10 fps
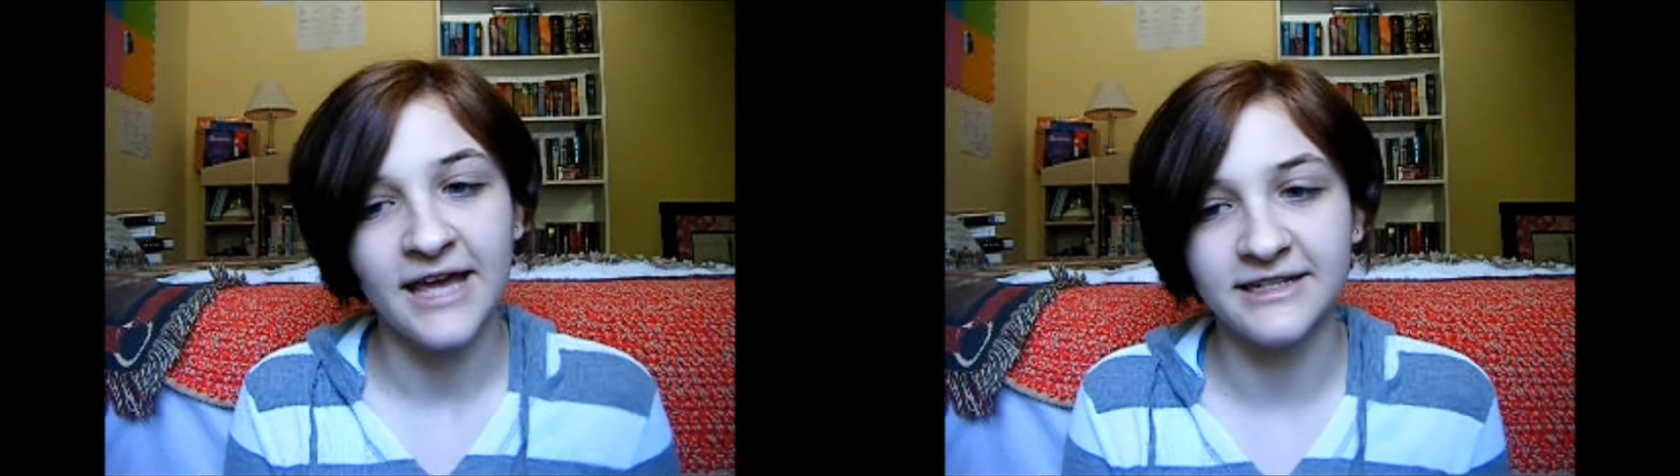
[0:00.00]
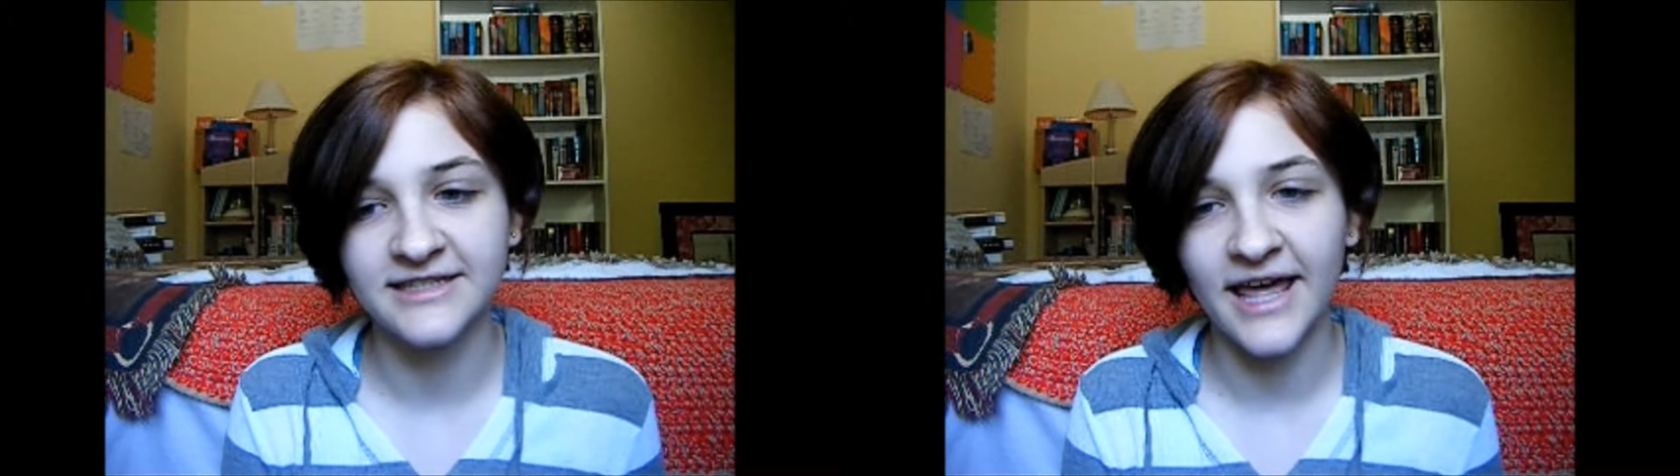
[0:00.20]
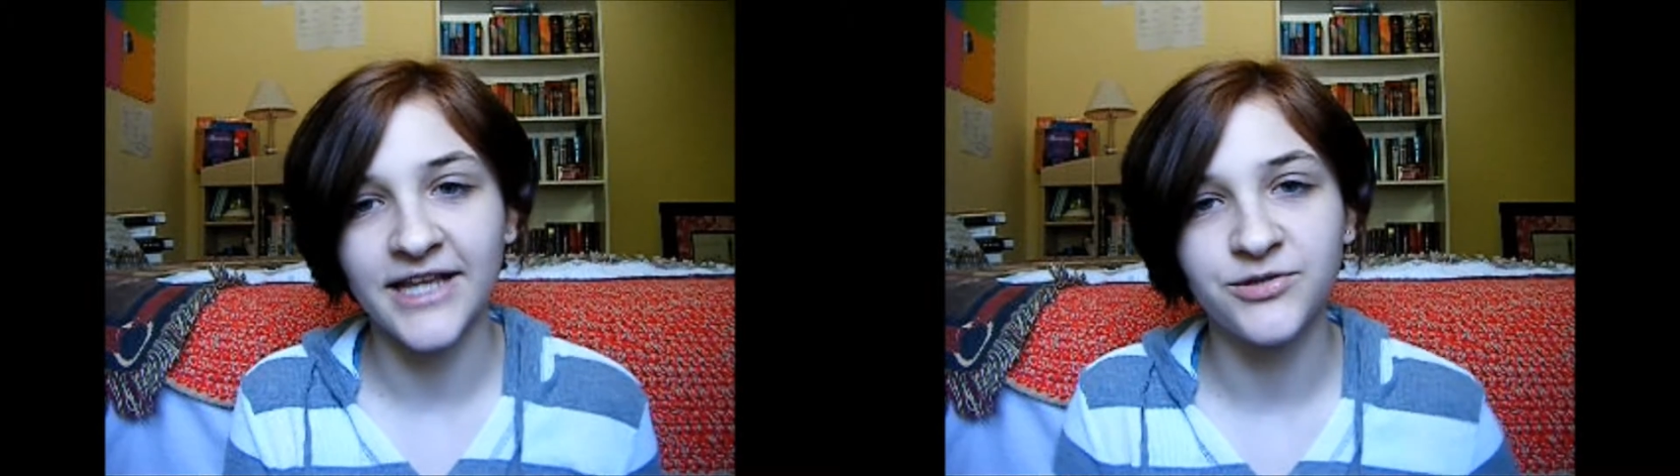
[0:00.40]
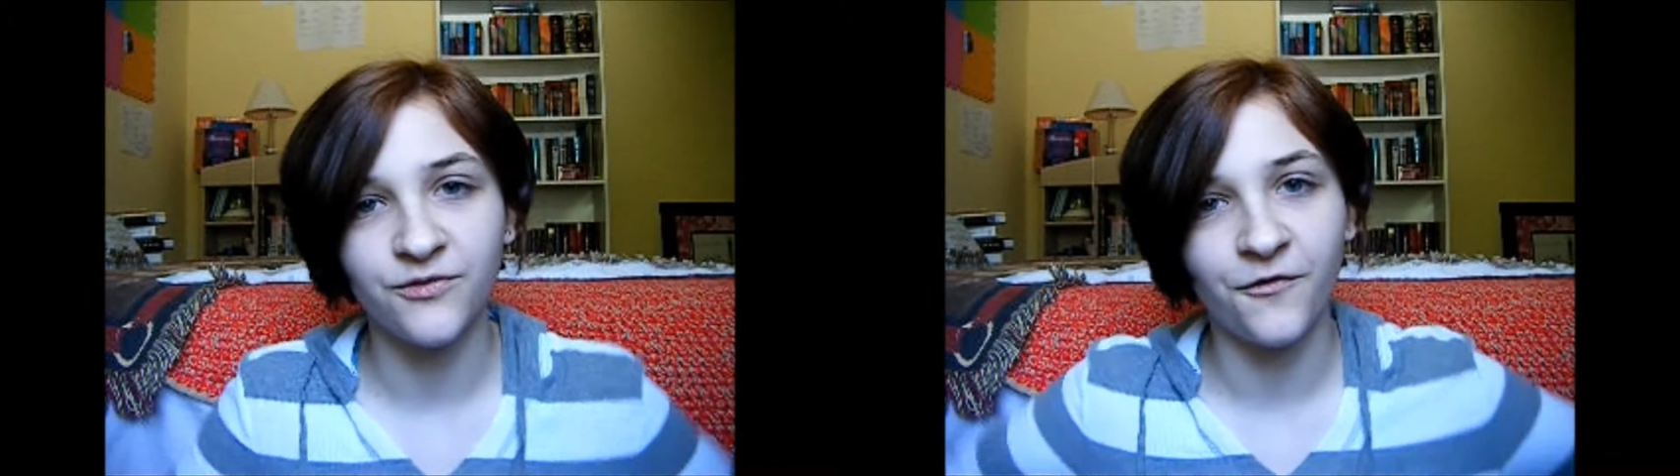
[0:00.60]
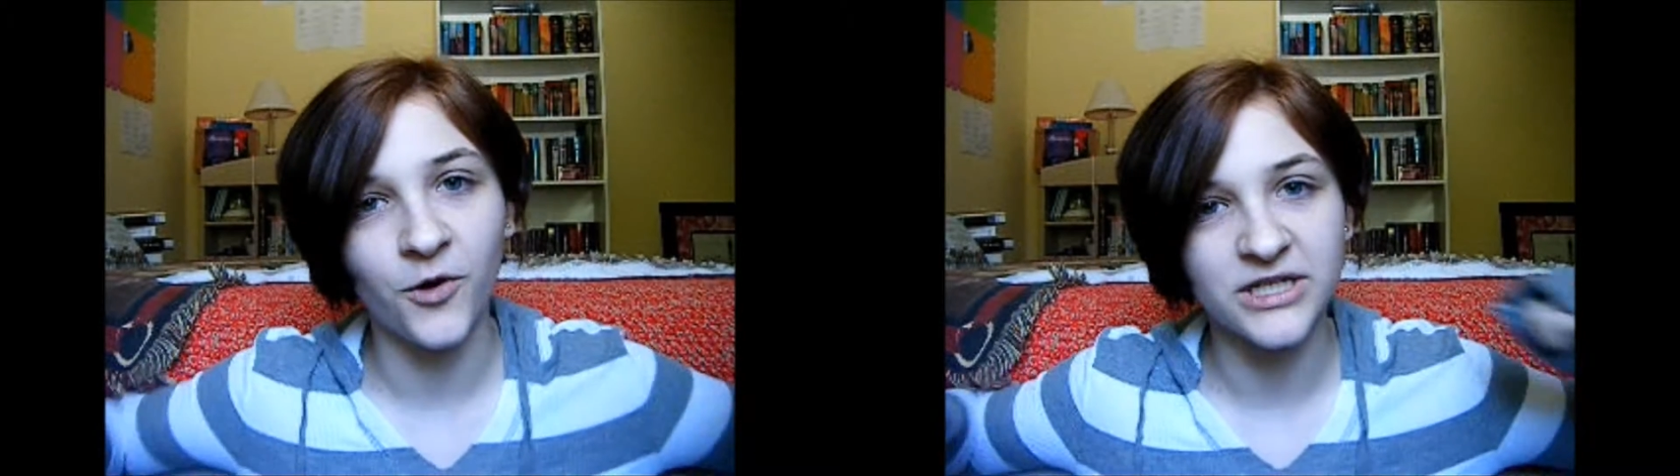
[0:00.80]
and decided to
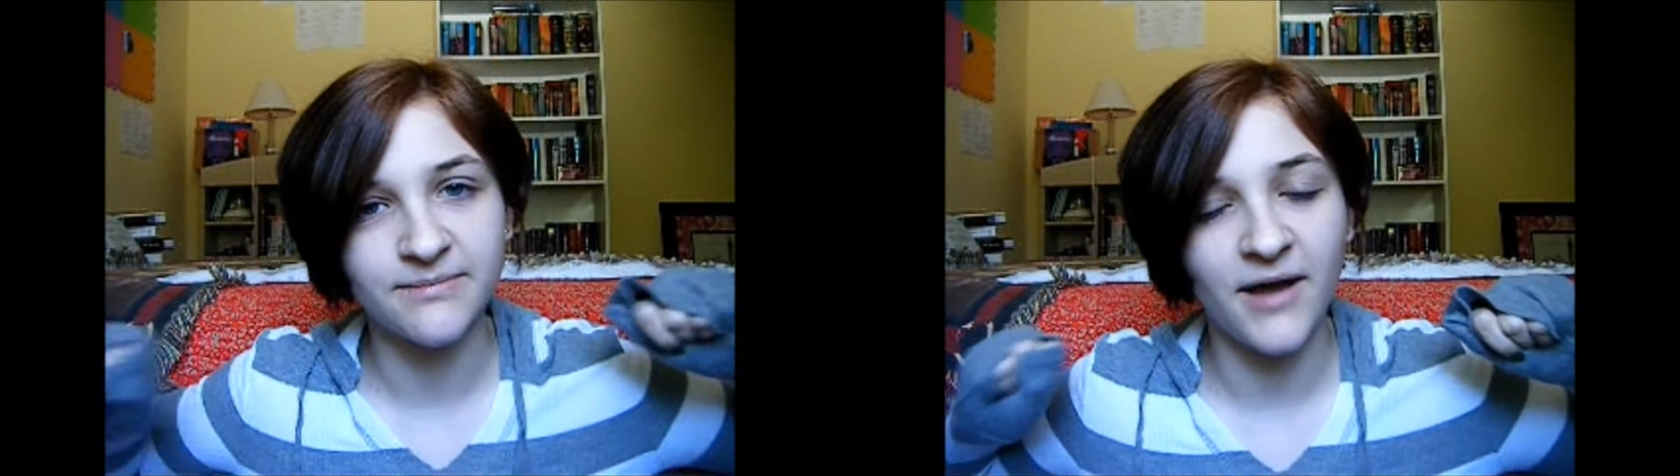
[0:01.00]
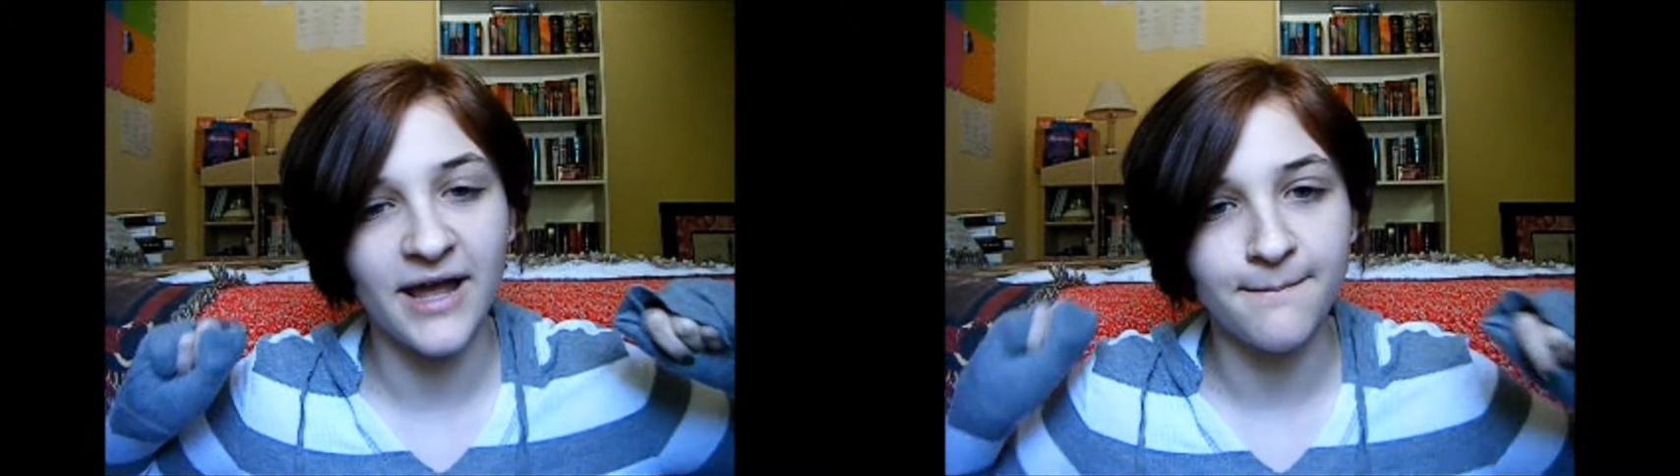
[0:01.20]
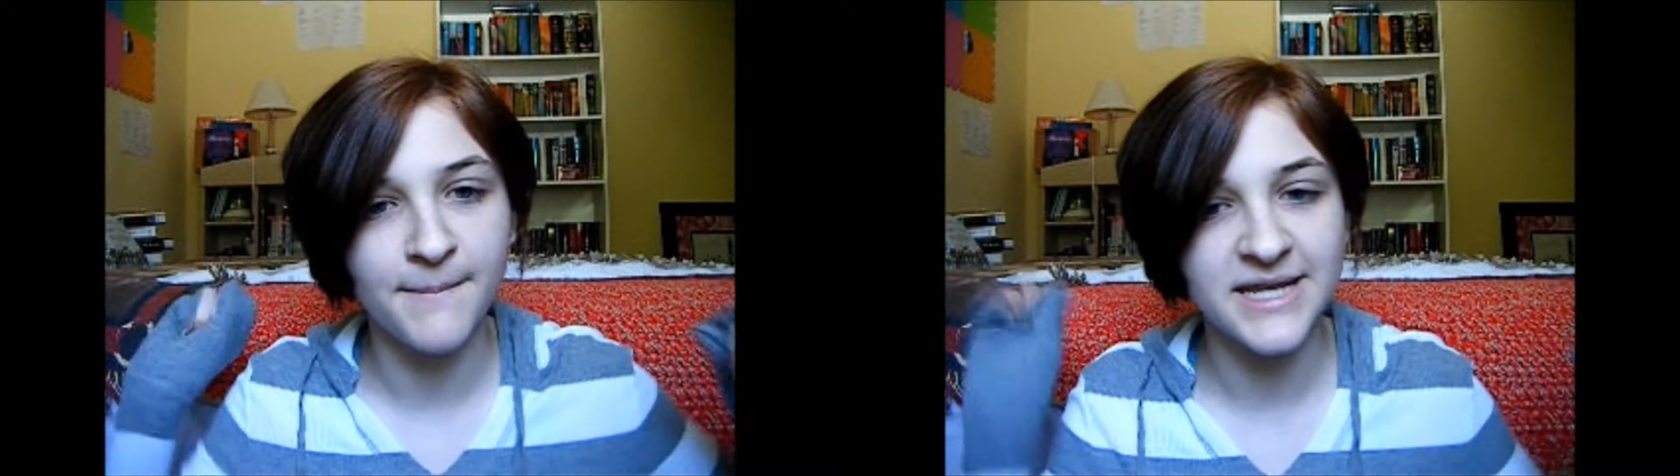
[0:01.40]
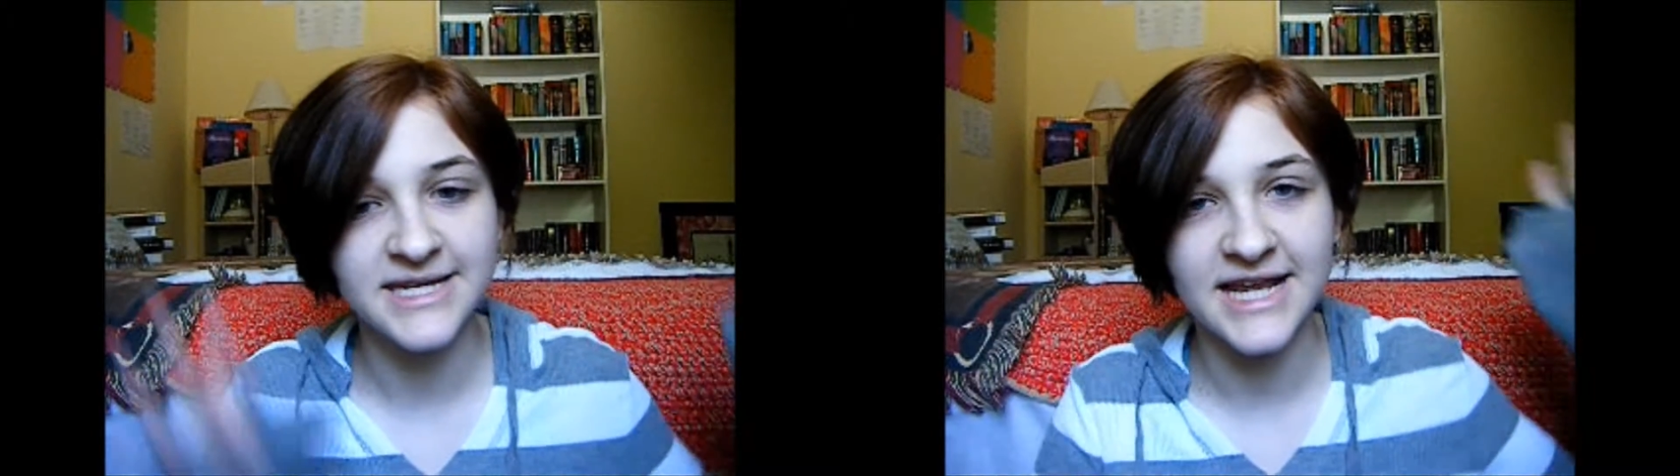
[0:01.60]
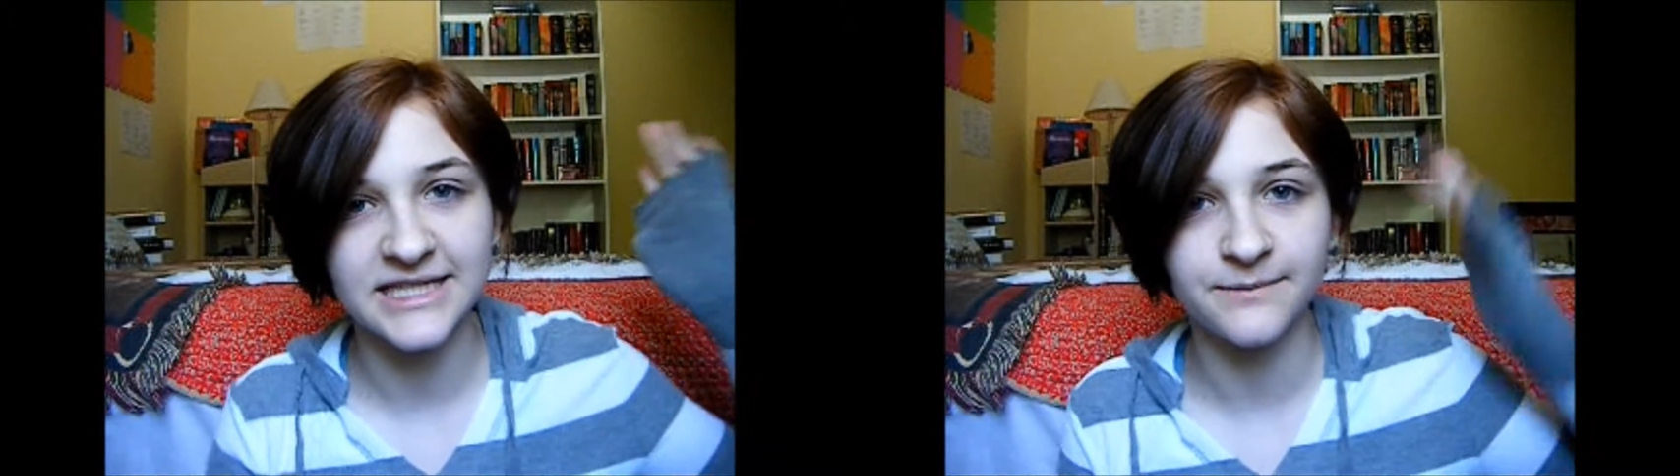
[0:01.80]
enforce my Monday